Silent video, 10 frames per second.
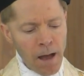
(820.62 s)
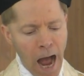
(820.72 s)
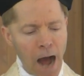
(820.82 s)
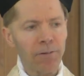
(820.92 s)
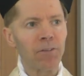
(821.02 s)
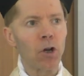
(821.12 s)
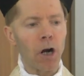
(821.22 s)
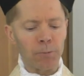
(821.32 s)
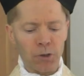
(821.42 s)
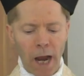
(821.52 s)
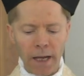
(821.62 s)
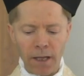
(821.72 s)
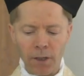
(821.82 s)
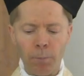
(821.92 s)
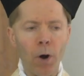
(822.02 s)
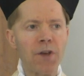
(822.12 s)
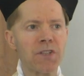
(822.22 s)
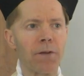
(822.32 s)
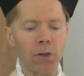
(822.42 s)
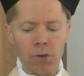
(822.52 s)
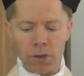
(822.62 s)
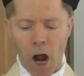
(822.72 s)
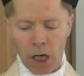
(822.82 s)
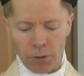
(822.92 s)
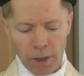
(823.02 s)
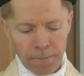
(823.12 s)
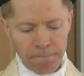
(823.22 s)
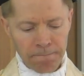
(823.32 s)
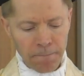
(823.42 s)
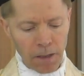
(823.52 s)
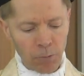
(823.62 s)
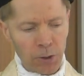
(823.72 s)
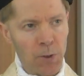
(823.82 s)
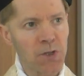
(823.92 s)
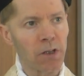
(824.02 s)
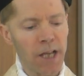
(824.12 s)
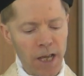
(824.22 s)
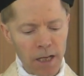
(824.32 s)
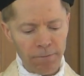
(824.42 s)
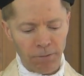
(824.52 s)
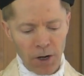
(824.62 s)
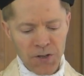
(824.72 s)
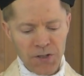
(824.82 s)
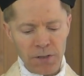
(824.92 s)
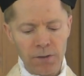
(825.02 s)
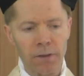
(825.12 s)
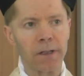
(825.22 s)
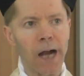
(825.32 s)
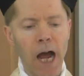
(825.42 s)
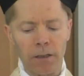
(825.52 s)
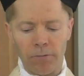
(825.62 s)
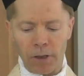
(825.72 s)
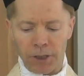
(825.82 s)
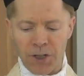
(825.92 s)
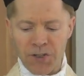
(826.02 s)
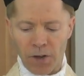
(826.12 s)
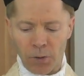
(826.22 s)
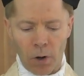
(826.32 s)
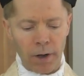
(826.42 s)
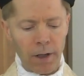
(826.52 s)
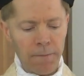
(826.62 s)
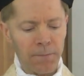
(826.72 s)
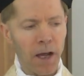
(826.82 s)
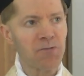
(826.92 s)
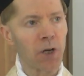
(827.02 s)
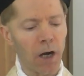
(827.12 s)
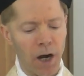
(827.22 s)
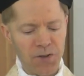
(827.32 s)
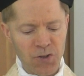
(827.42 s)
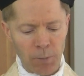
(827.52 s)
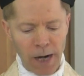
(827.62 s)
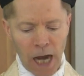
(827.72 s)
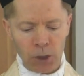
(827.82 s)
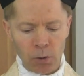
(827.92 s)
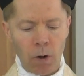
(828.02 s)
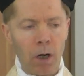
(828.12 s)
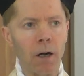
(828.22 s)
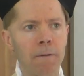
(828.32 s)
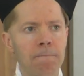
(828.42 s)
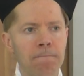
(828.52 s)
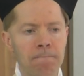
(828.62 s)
Half of Europe drank in the poison of the new doctrine, which was to lead first to denial of religious authority as regards the supernatural order,